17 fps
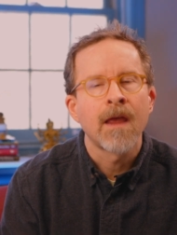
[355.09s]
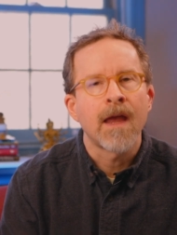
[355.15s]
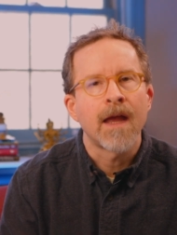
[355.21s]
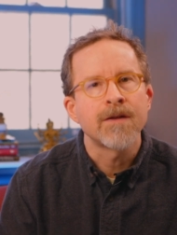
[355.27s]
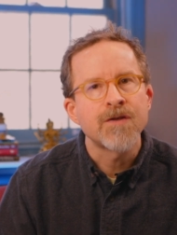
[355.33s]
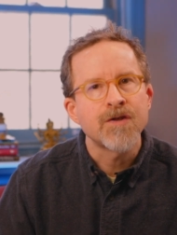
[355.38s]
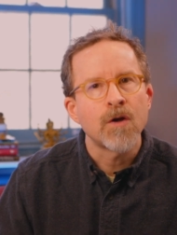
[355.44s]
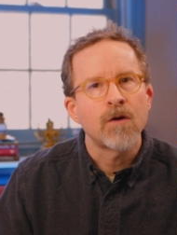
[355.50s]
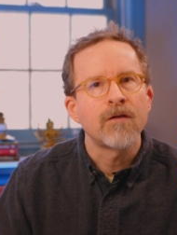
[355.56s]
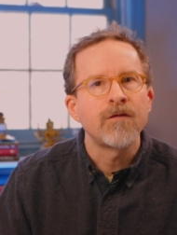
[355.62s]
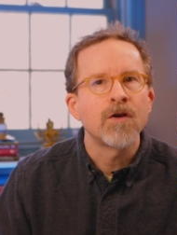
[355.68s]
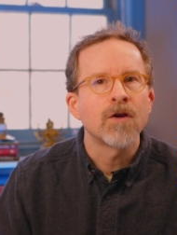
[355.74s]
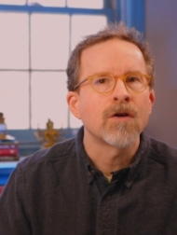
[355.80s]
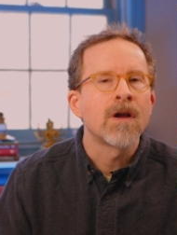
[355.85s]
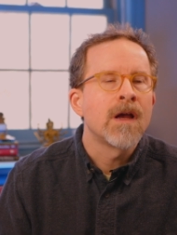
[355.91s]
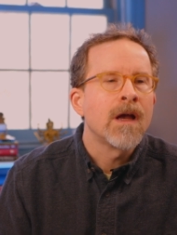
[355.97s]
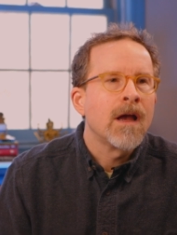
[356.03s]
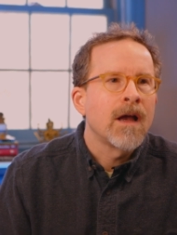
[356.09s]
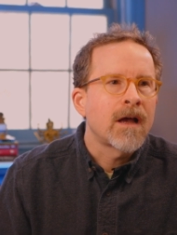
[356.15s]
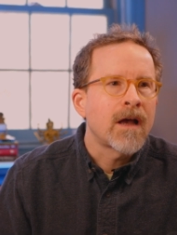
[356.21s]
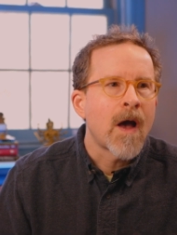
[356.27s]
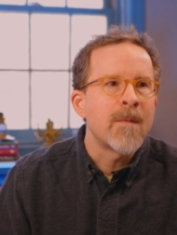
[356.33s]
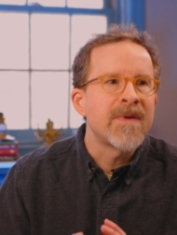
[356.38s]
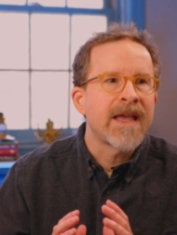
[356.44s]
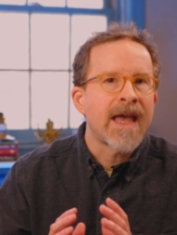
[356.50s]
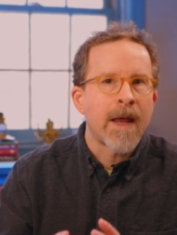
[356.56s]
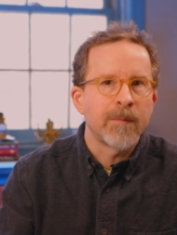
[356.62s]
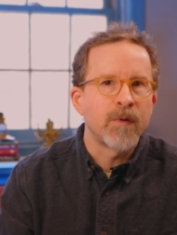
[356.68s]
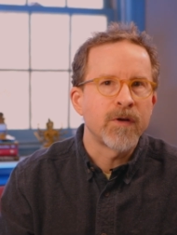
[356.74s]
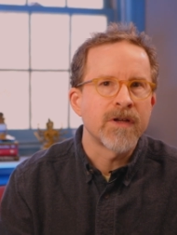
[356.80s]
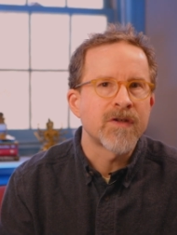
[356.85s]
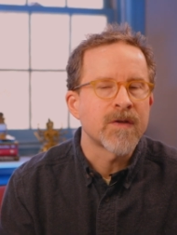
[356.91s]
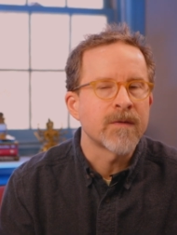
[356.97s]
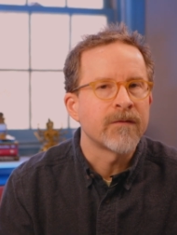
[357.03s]
And so if you're coming at
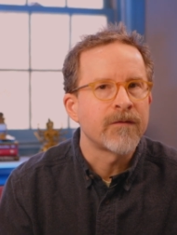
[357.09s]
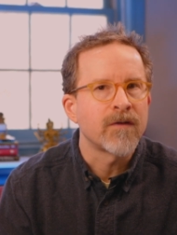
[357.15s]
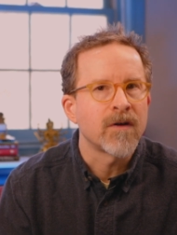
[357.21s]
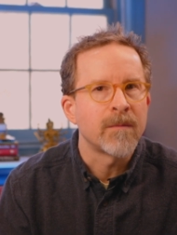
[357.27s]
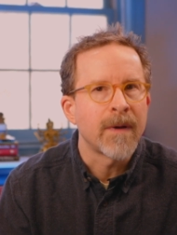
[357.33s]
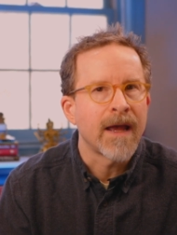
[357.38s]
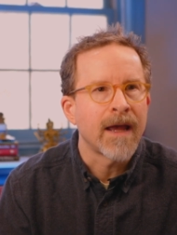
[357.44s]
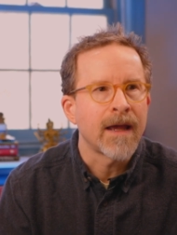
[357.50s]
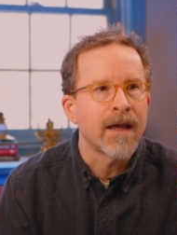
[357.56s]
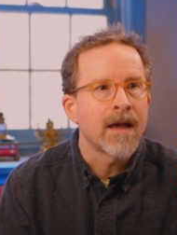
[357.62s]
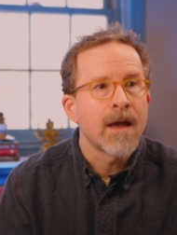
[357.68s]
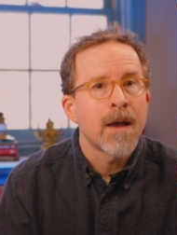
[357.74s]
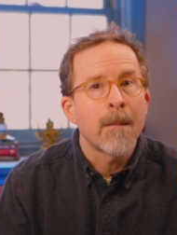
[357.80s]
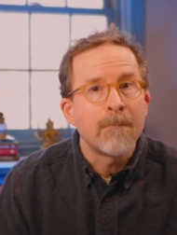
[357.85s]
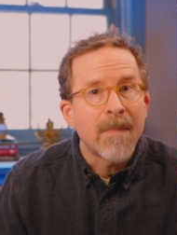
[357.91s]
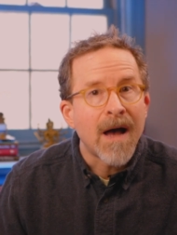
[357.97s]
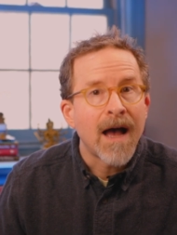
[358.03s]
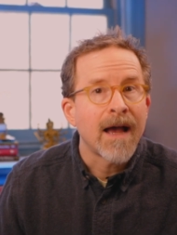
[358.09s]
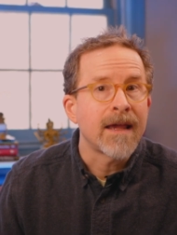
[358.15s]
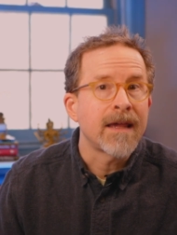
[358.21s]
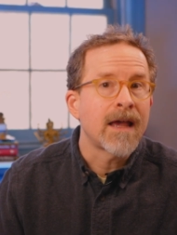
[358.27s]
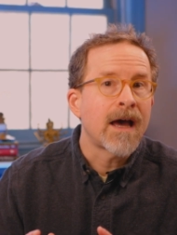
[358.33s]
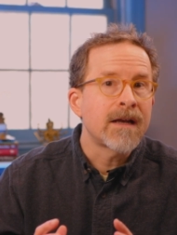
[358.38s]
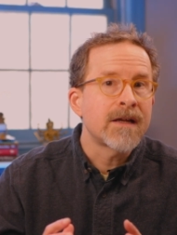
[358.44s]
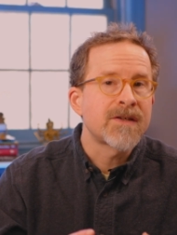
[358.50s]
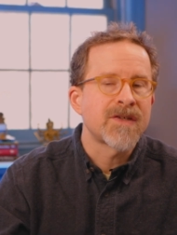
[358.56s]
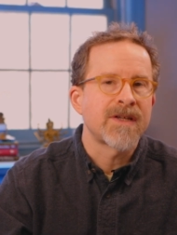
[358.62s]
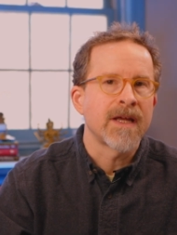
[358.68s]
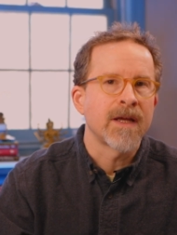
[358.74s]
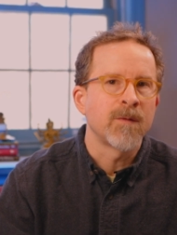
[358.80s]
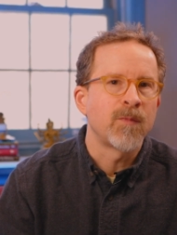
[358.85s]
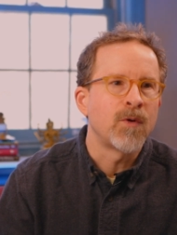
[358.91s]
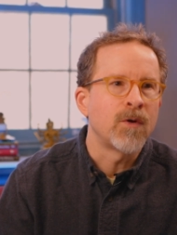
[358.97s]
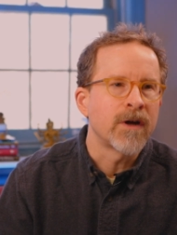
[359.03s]
Buddhism from a Mahayana
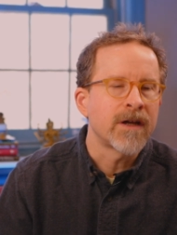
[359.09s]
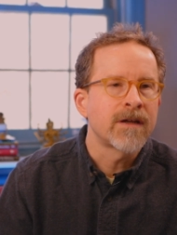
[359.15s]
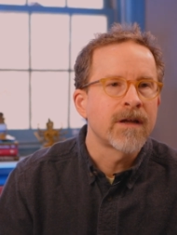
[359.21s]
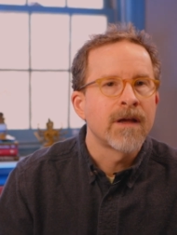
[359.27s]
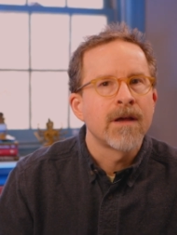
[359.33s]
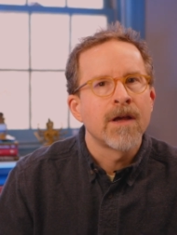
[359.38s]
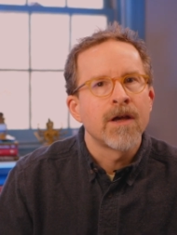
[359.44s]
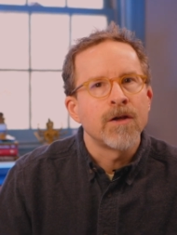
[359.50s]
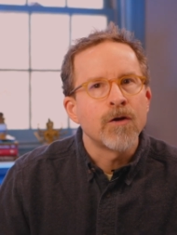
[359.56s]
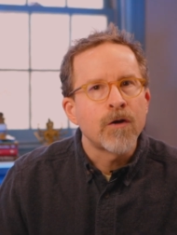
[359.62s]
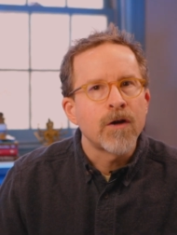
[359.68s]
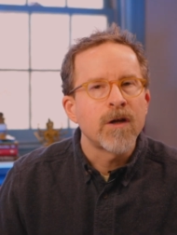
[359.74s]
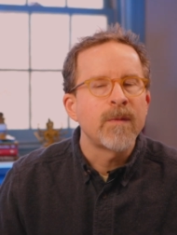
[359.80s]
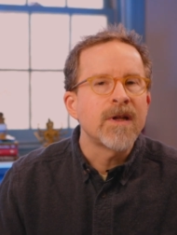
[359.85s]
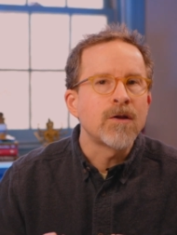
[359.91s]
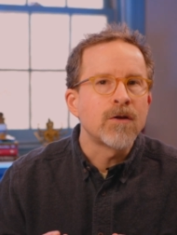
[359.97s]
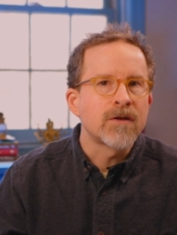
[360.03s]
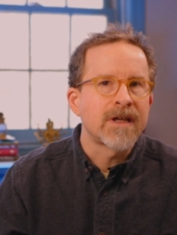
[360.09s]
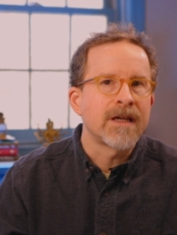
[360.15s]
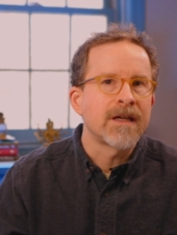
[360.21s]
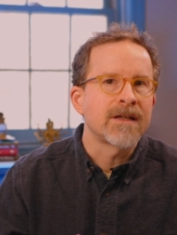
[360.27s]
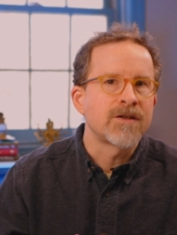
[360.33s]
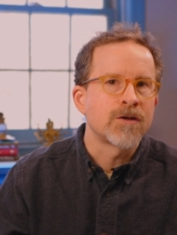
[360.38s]
standpoint, you're going to be looking at